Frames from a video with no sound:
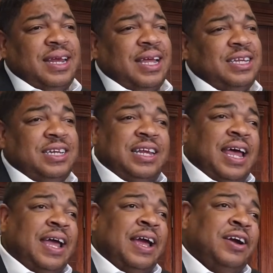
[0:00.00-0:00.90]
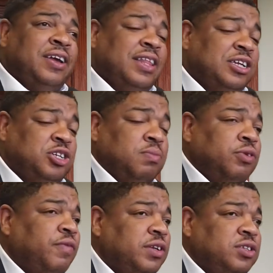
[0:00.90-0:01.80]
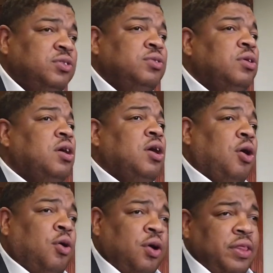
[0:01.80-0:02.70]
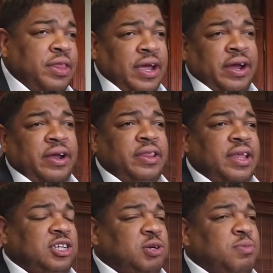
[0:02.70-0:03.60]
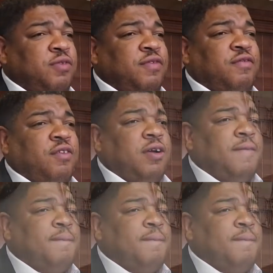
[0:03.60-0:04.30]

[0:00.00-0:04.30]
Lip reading: agent in that area that you're moving to or in the area that you're moving from.